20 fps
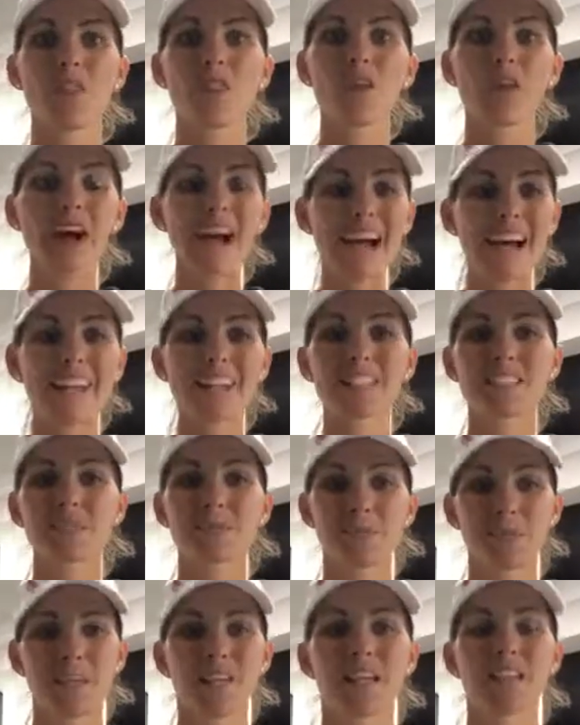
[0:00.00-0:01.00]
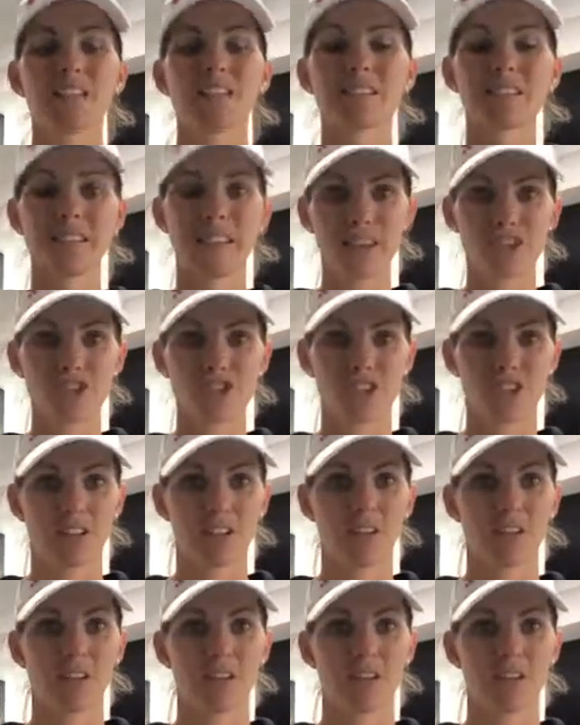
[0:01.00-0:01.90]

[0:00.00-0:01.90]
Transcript: There has to be intention.